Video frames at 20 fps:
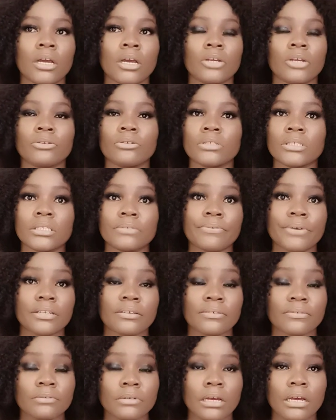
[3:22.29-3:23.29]
you know, this
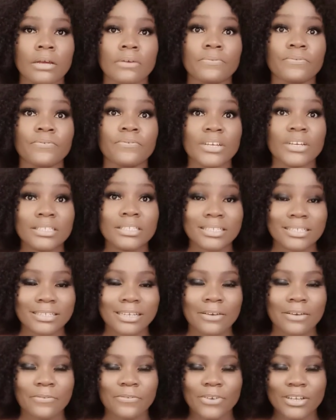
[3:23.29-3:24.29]
festive
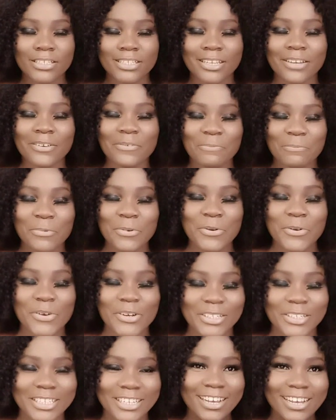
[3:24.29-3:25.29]

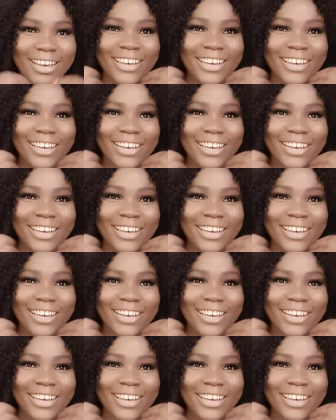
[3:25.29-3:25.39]
periods.